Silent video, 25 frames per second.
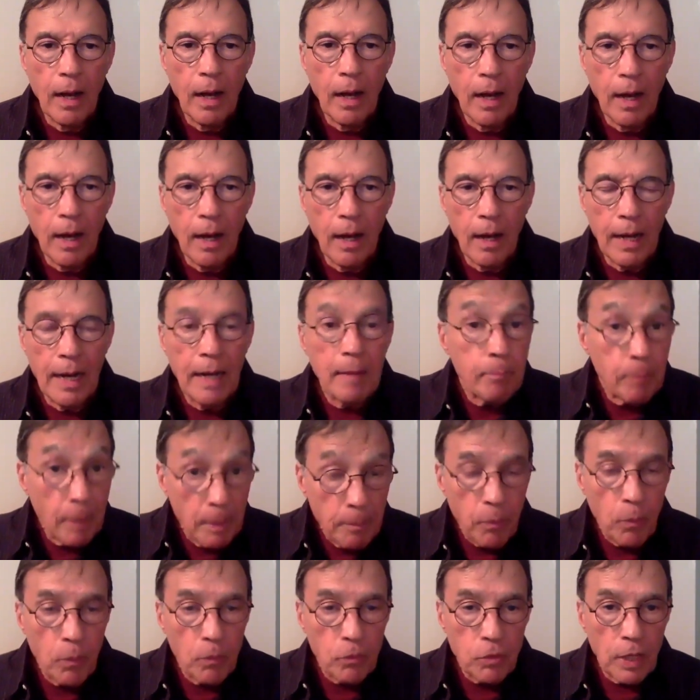And
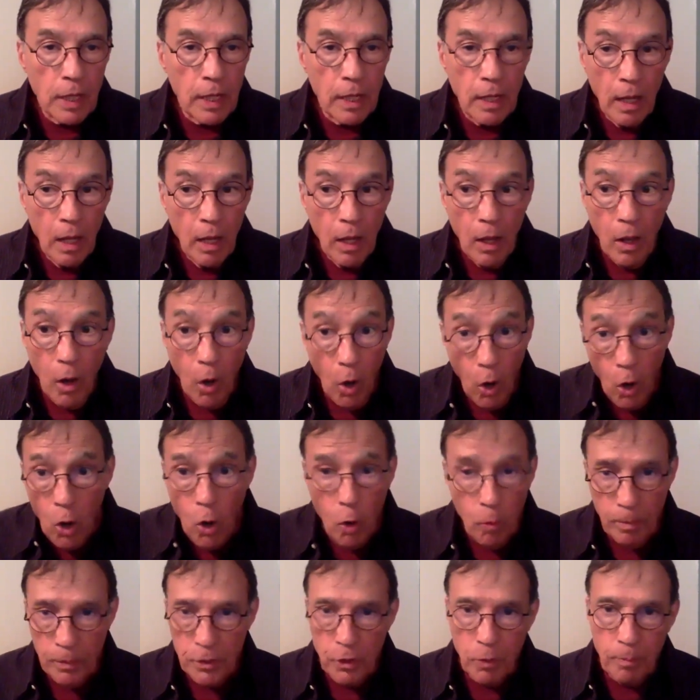people will say,
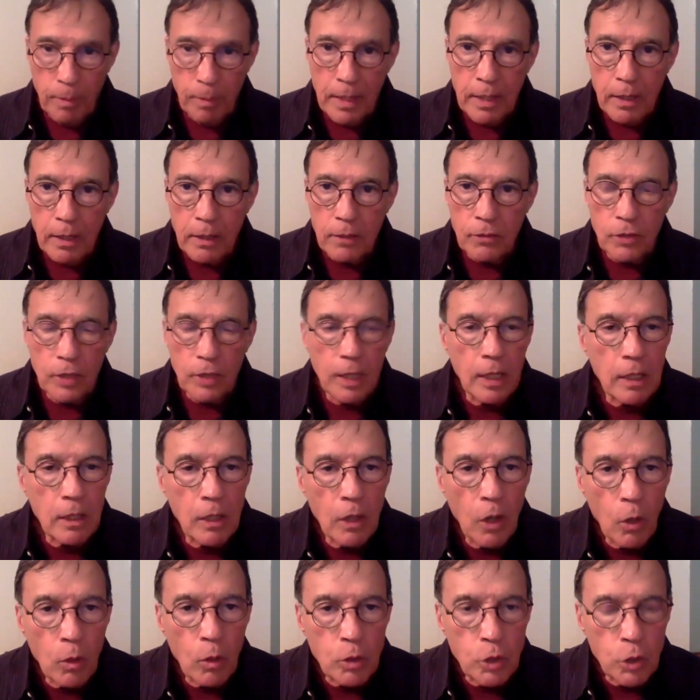oh, but you're being conceited.
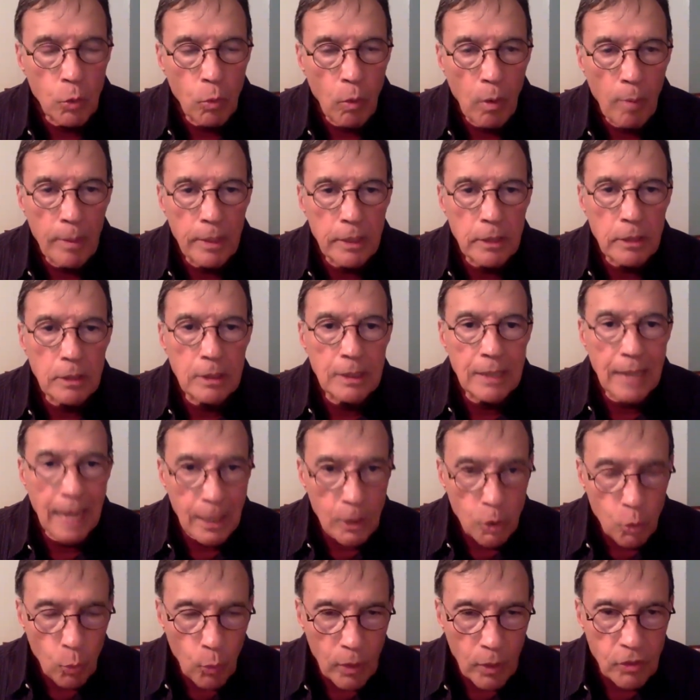No, do you want me
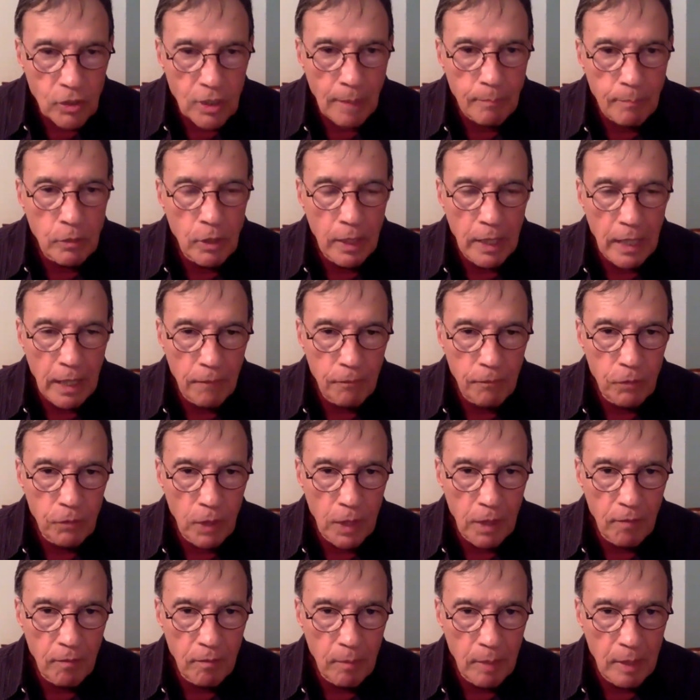not to accept the gift you're
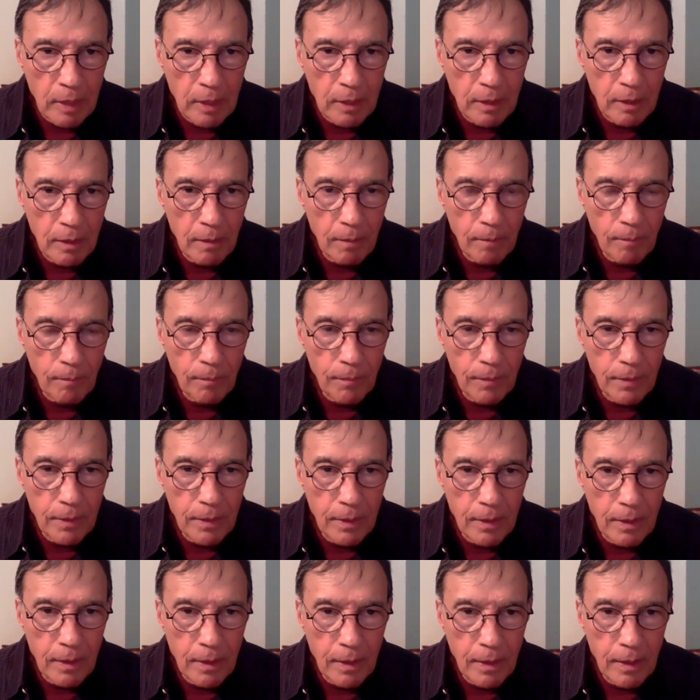giving me?
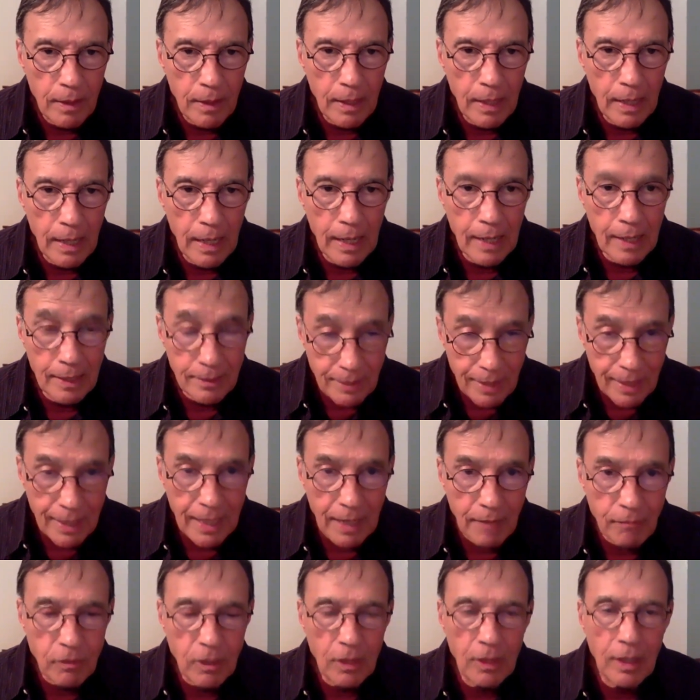And it's a
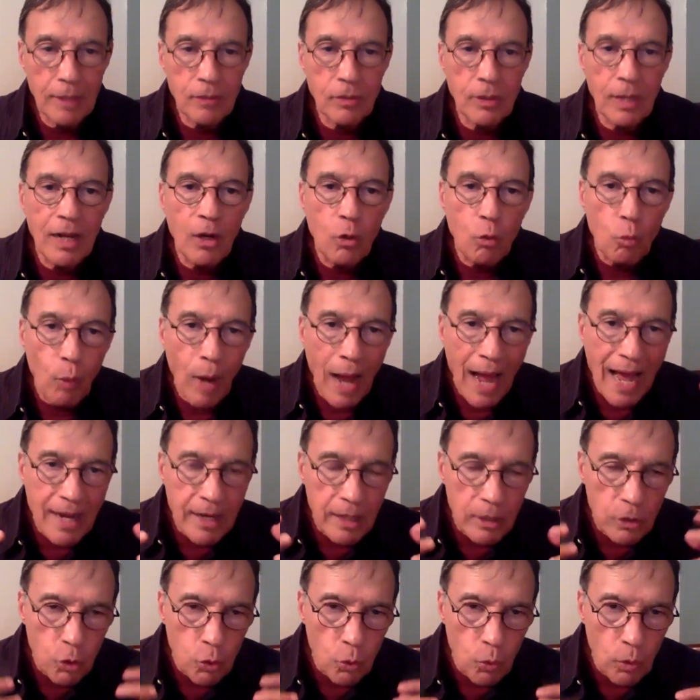gift, it's a
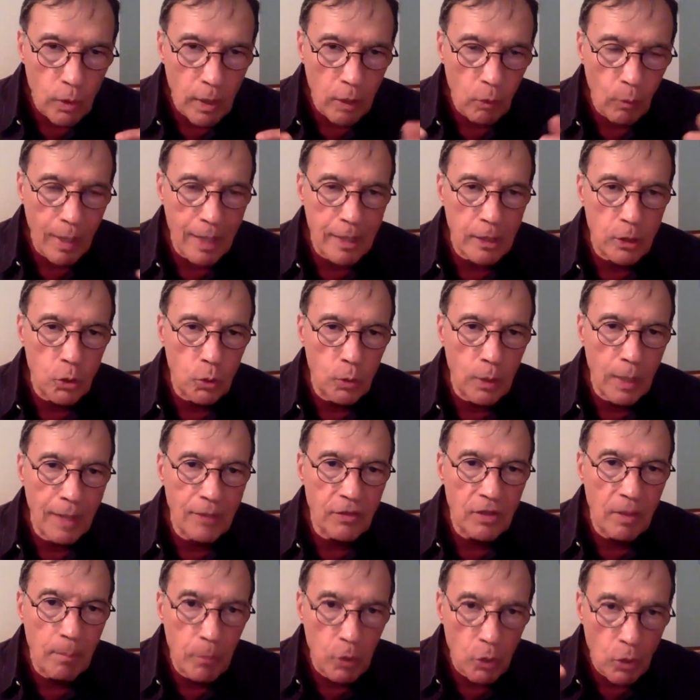gratitude, and gratitude
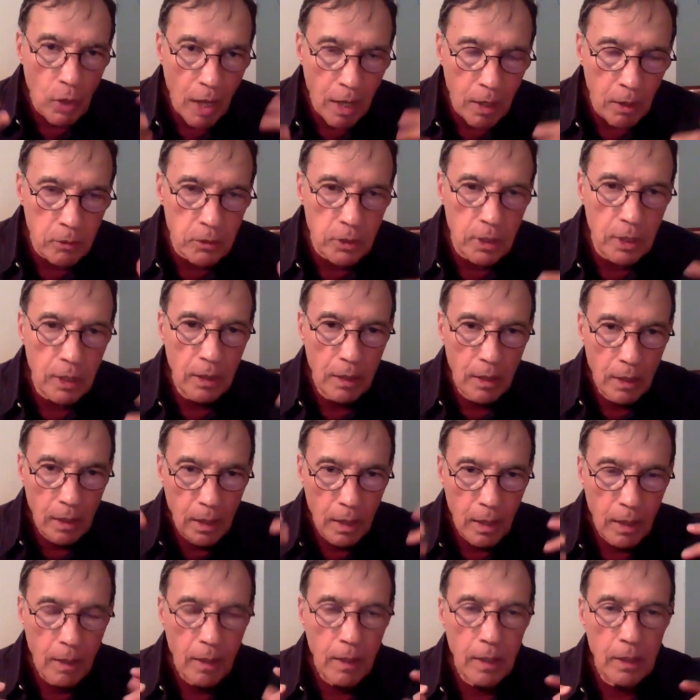has immunology.
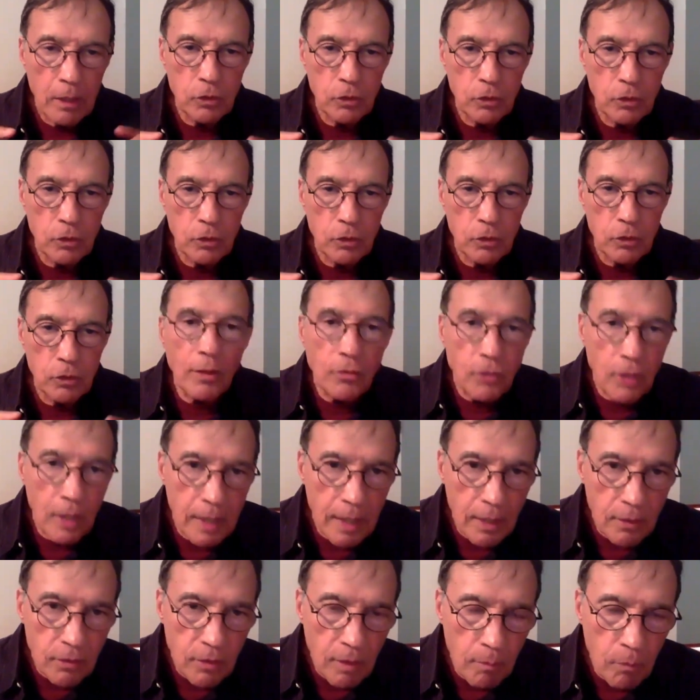
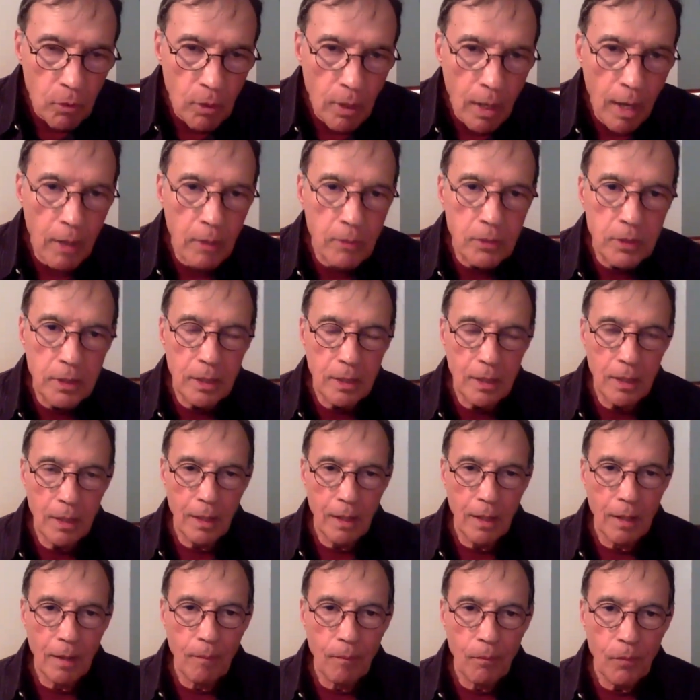Generosity has immunology.
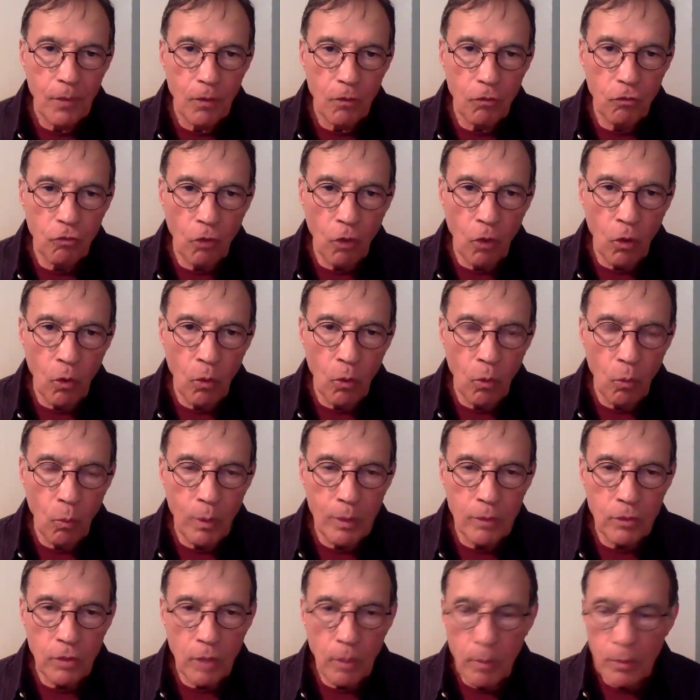So
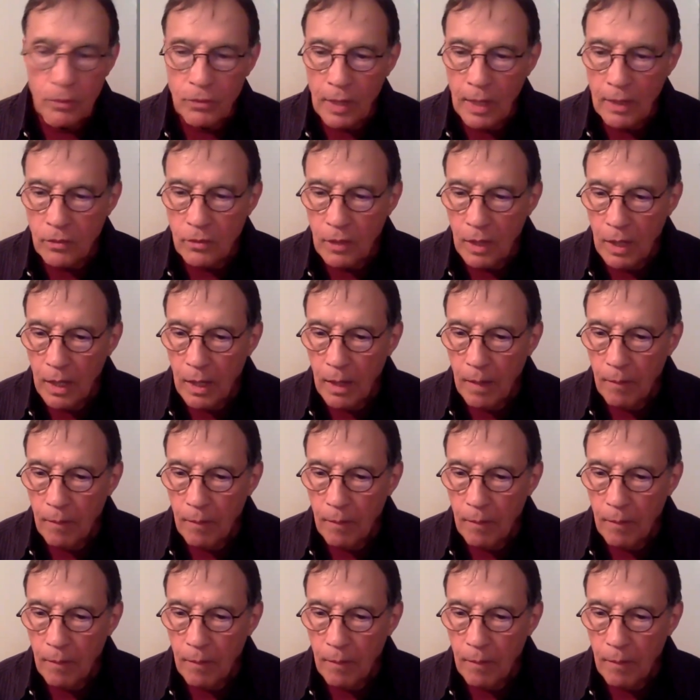when someone says,